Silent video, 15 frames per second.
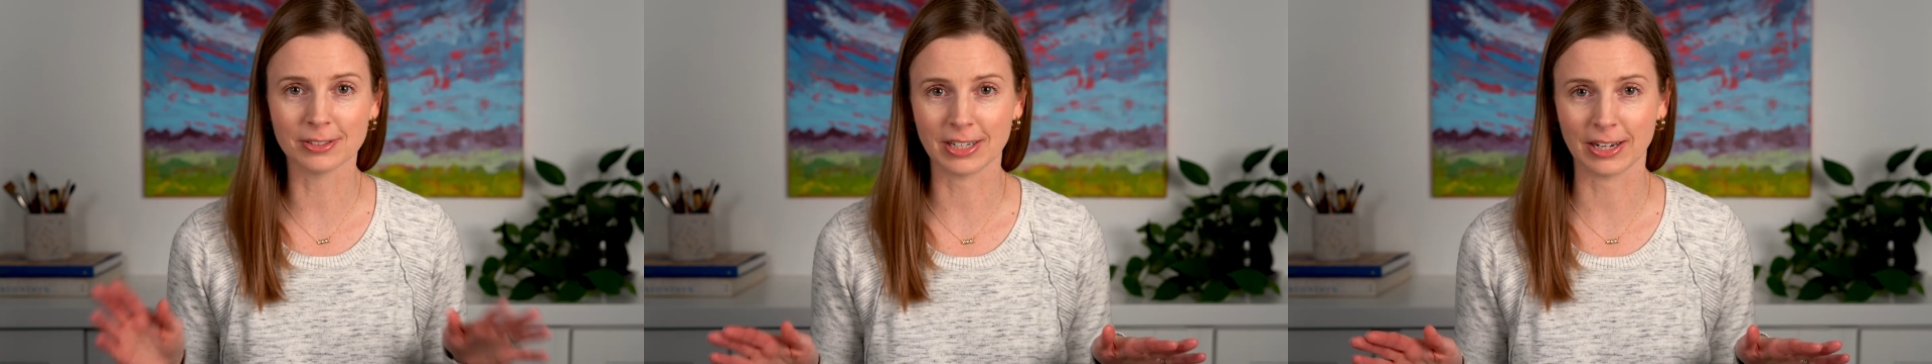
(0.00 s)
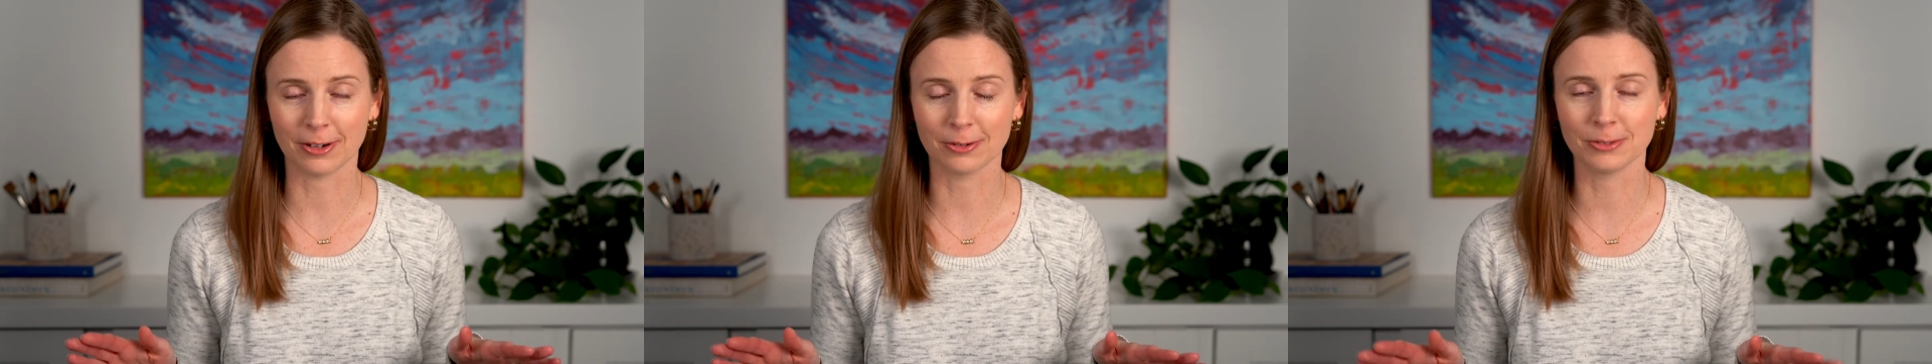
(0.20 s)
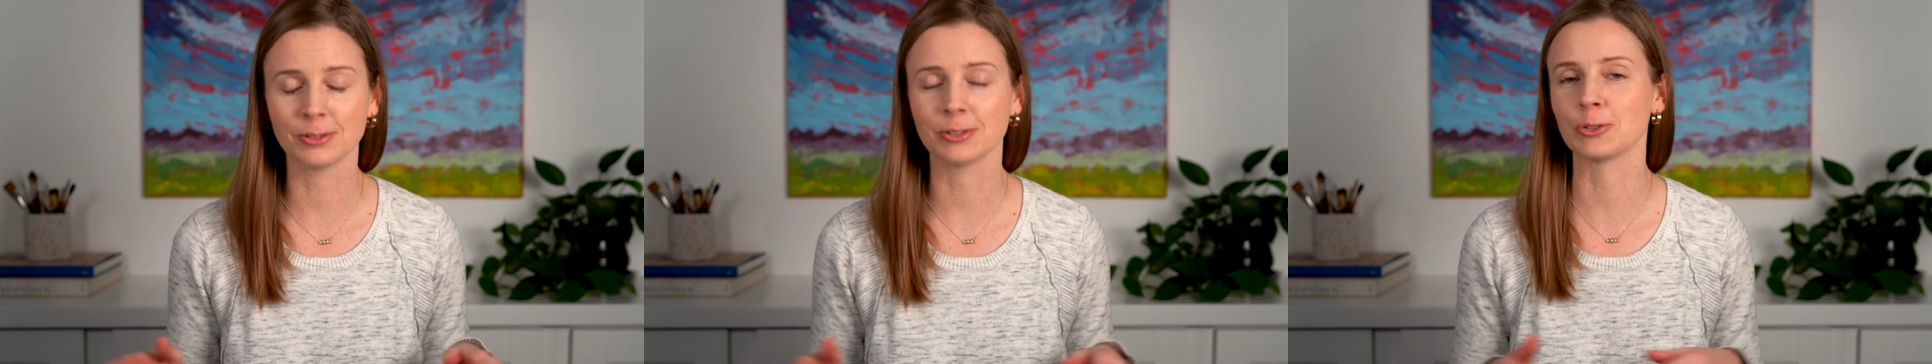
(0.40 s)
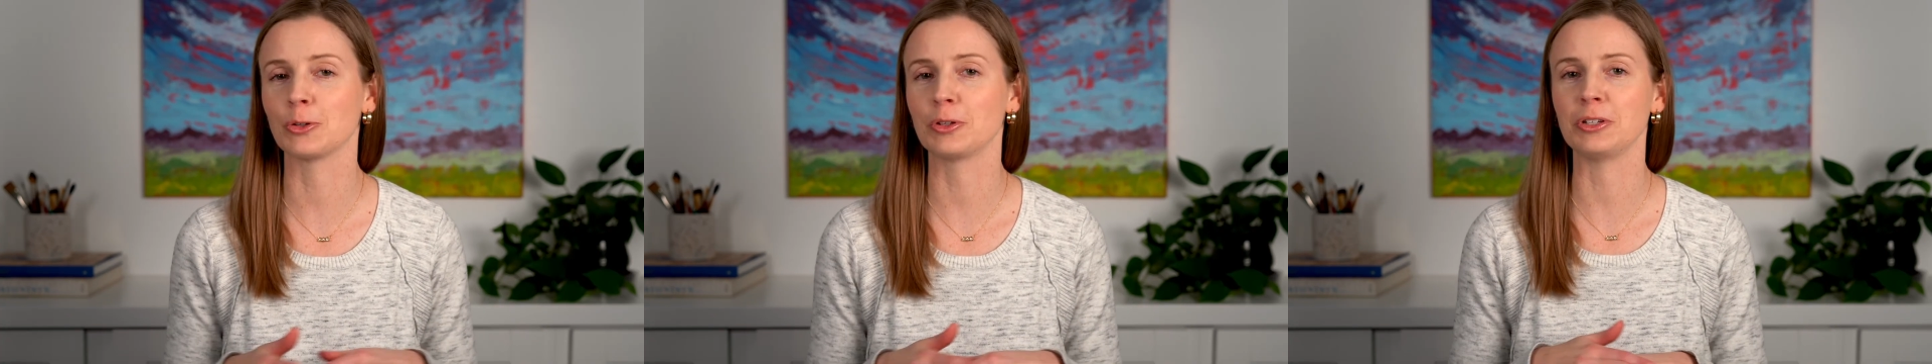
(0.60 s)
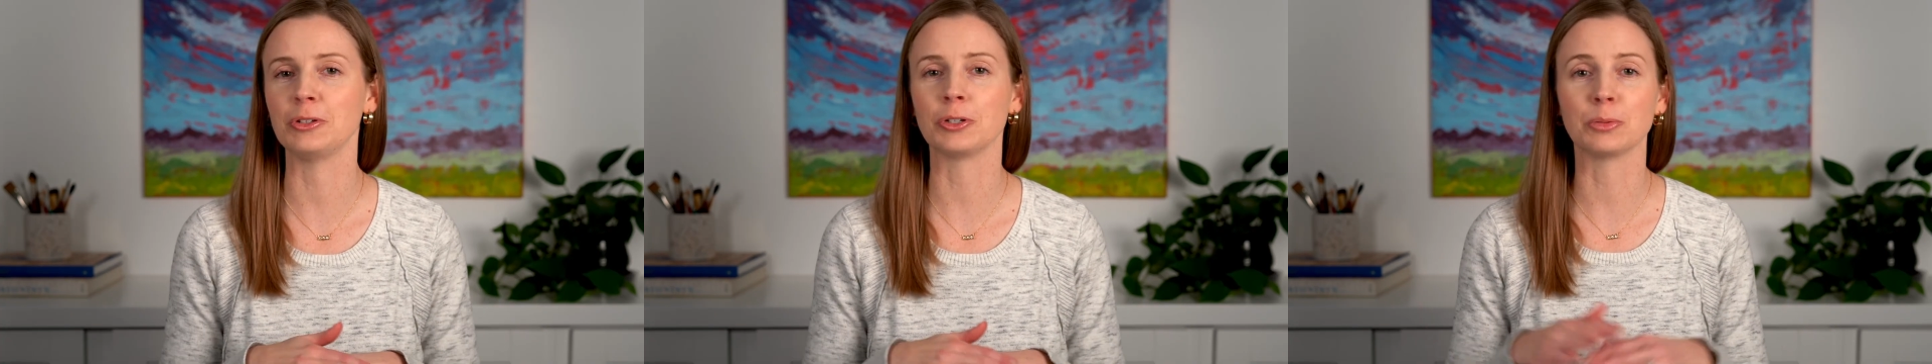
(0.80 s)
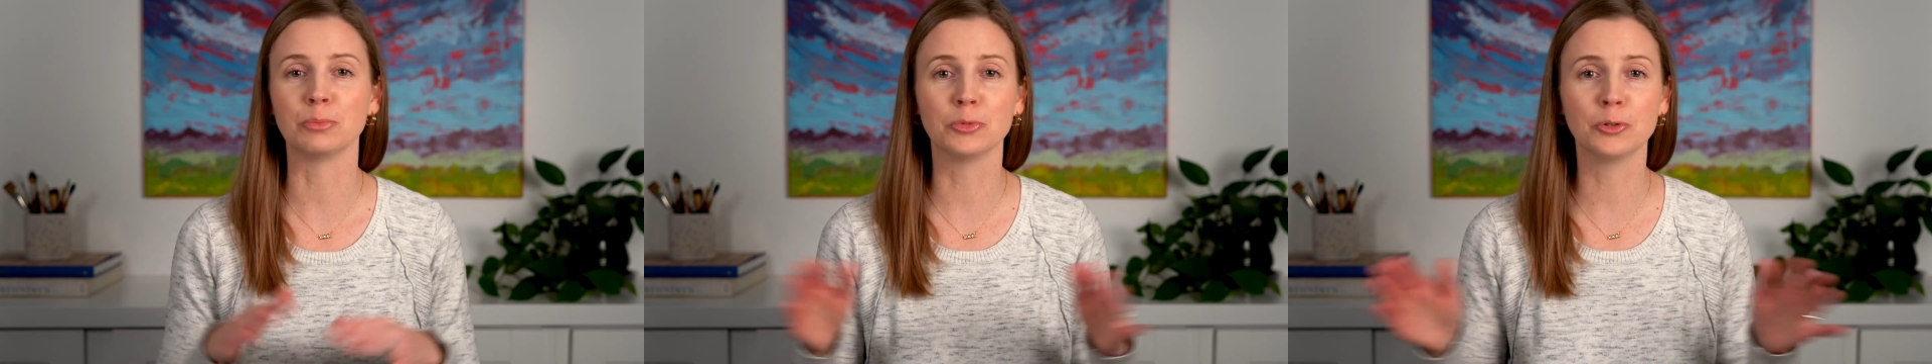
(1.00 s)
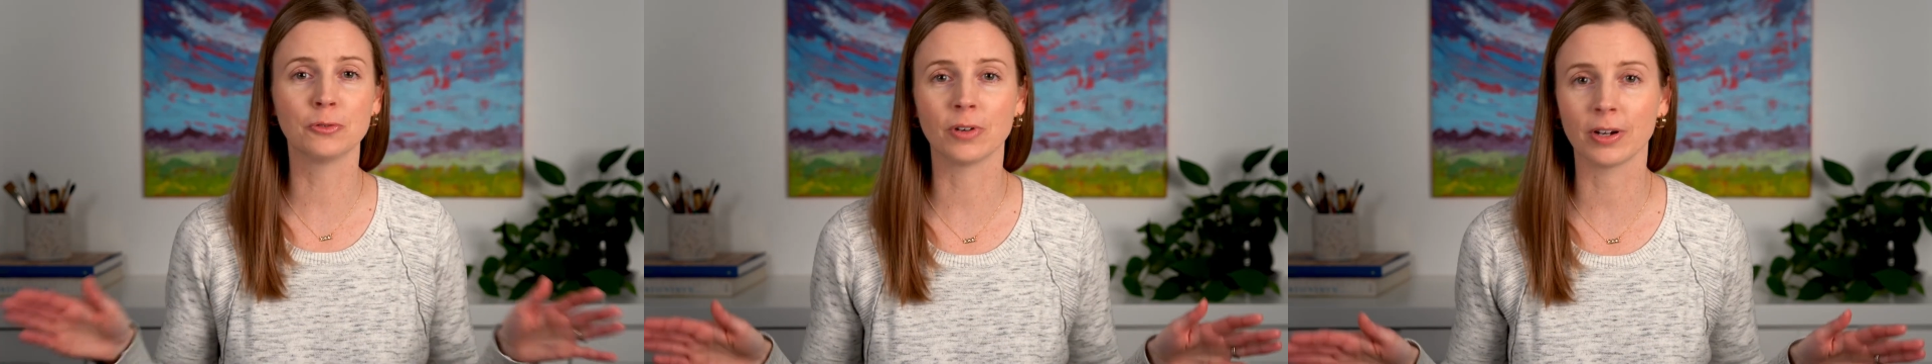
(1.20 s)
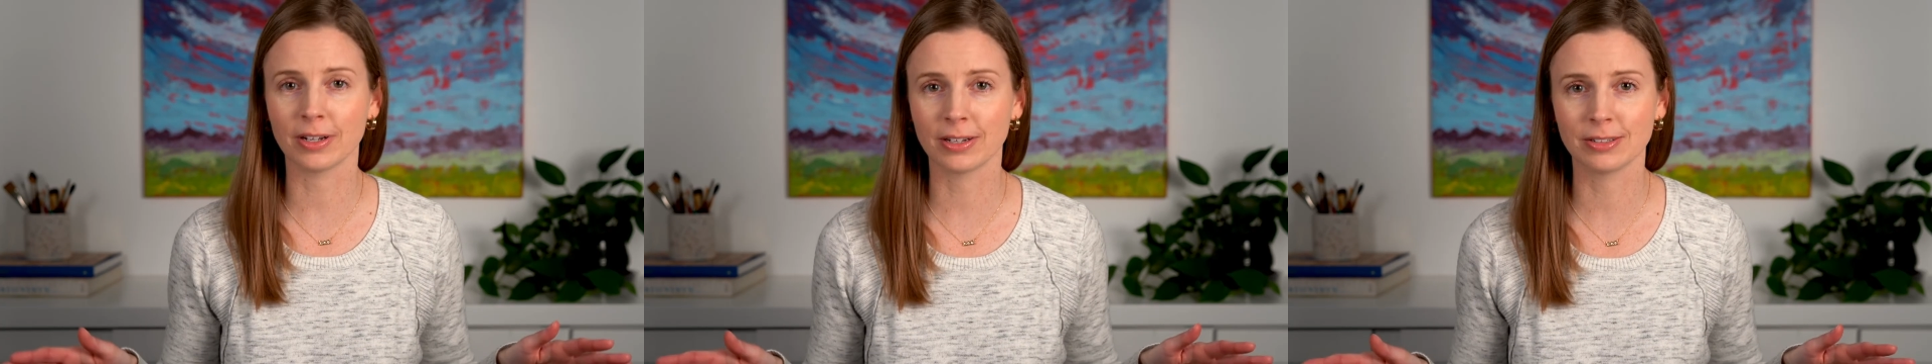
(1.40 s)
down so that you can
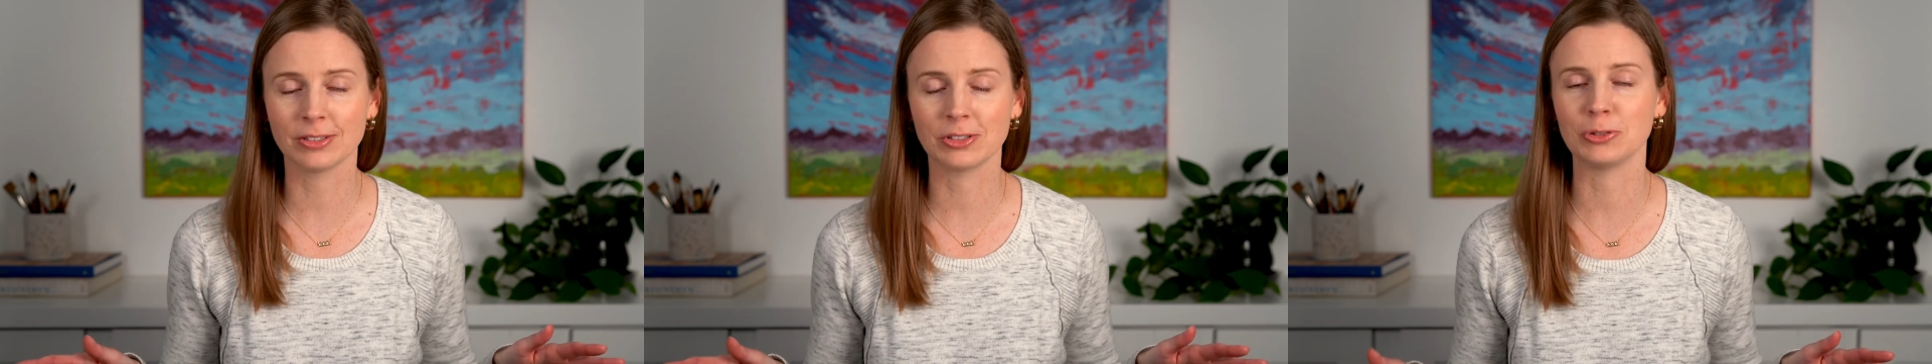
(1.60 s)
move on